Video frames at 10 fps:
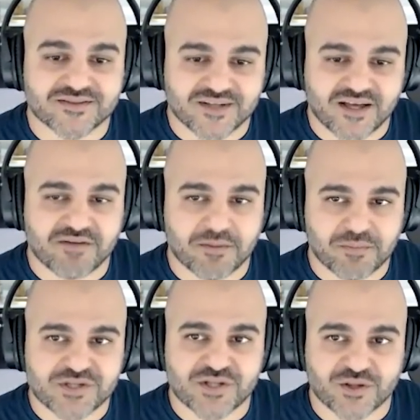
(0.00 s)
having a
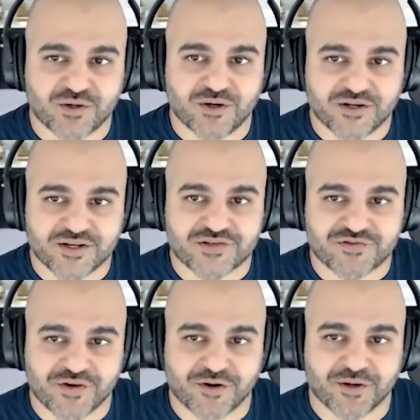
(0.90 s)
place to learn is
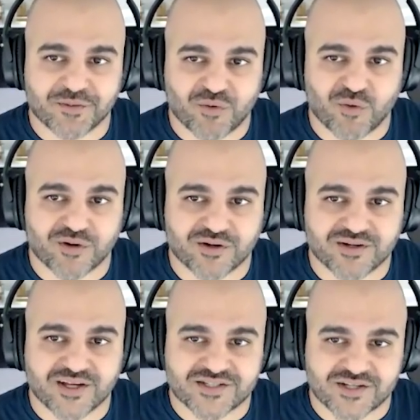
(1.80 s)
very important.
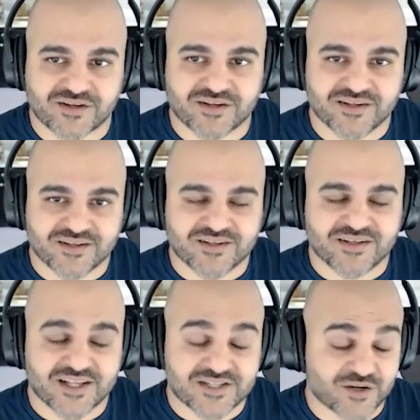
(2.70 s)
That's a
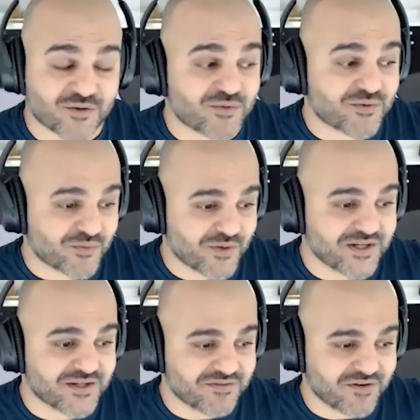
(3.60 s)

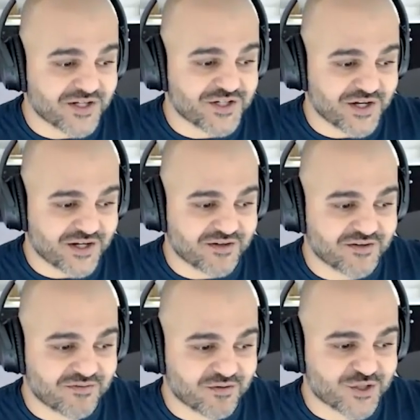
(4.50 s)
great differentiator
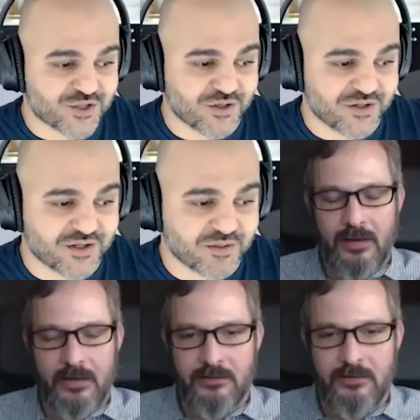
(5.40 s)
for sure. Yeah, you
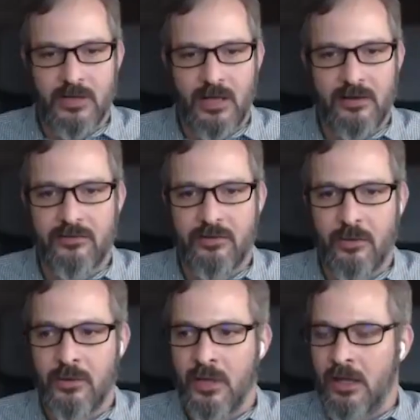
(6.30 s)
got it.
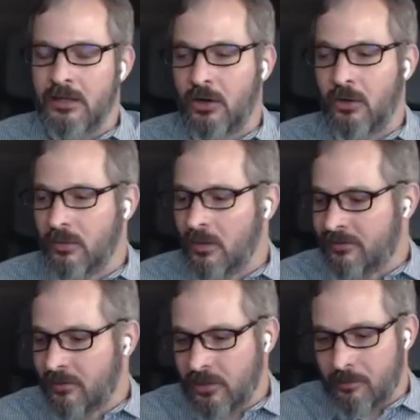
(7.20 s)
So,
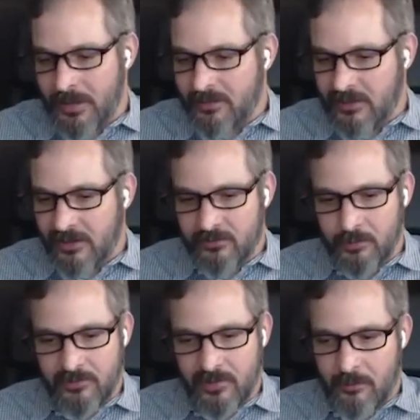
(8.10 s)
some of the biggest
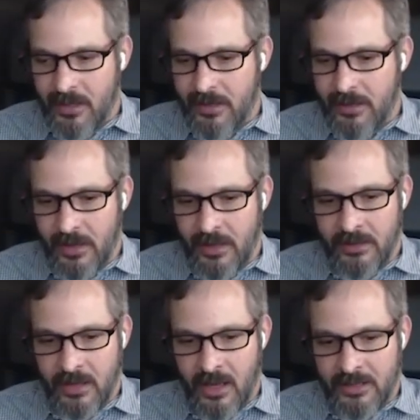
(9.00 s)
customers I met at
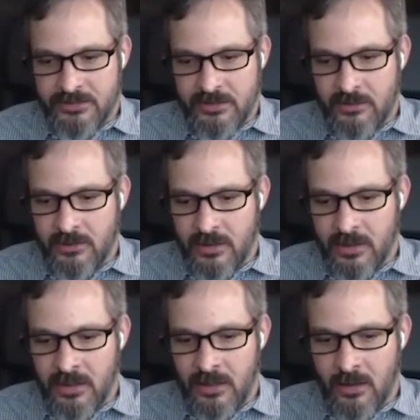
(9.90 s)
IGEL
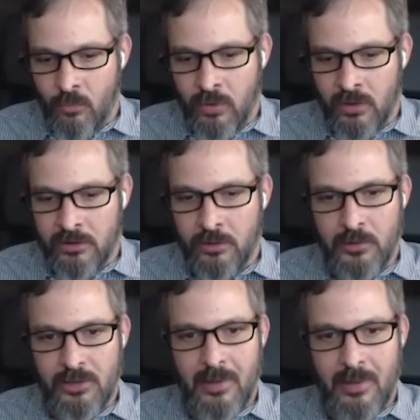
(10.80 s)
were
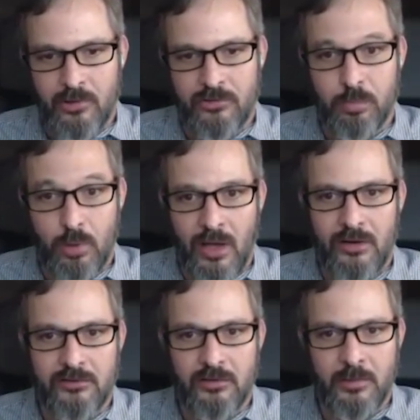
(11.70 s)
community members
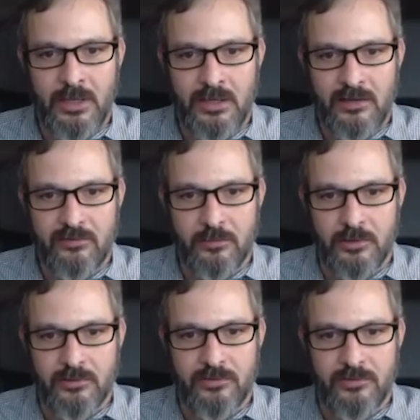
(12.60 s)
prior to being
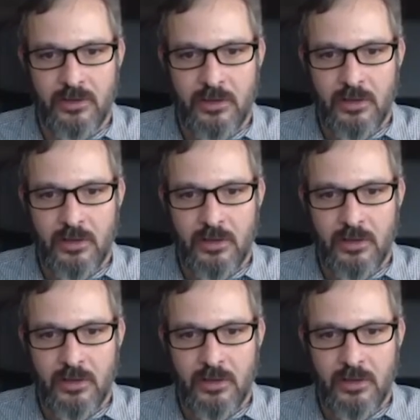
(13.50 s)
customers,